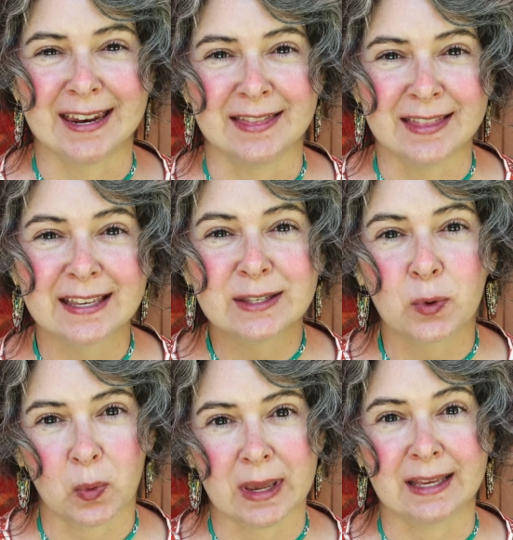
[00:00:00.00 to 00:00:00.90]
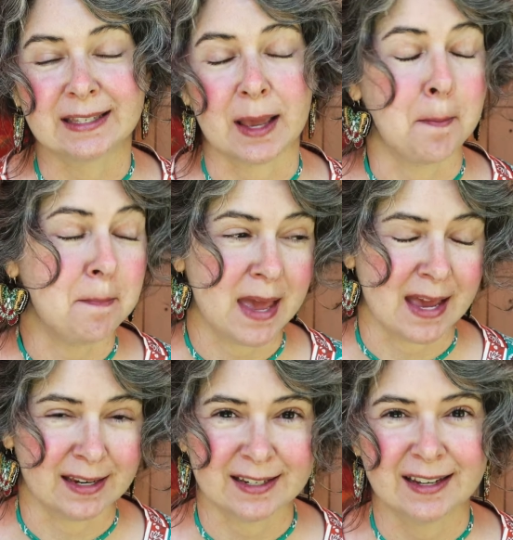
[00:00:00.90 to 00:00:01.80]
and in this week's
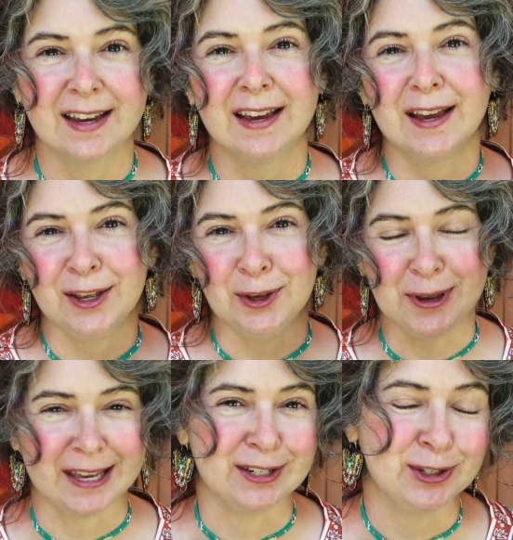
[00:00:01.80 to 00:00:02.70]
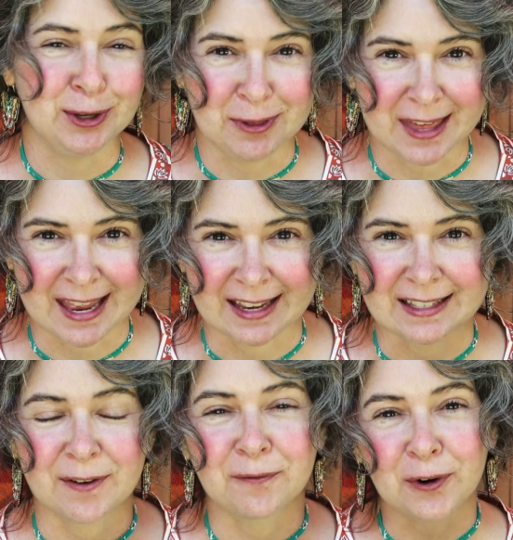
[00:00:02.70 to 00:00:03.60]
bit, you get two
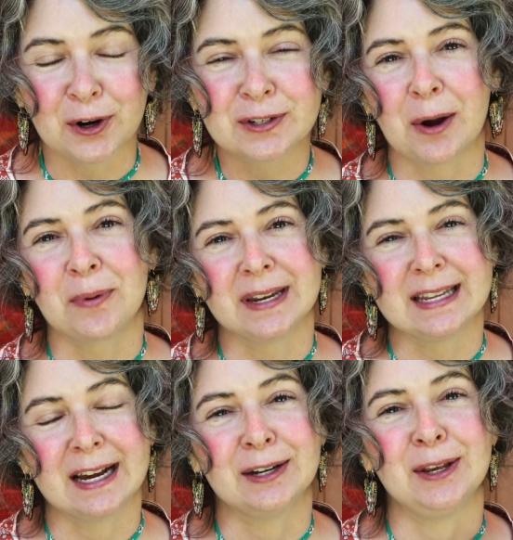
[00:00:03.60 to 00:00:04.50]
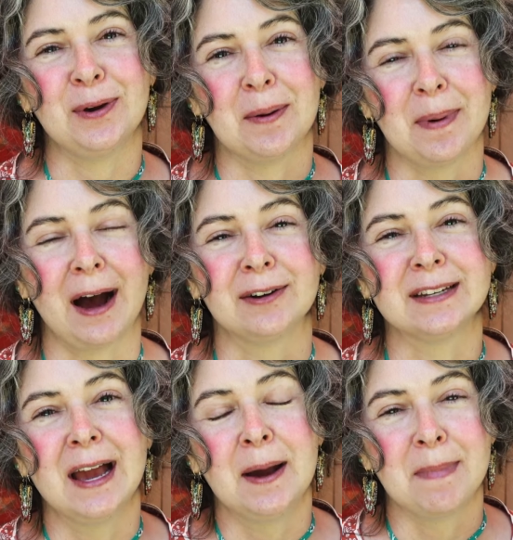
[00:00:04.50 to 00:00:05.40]
things. First, I want to tell you about
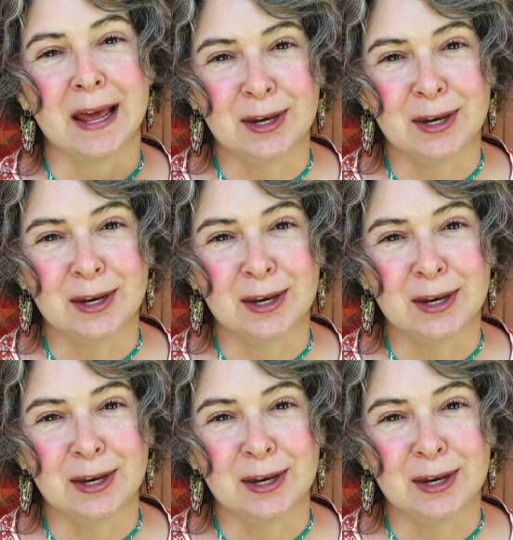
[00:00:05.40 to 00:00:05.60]
my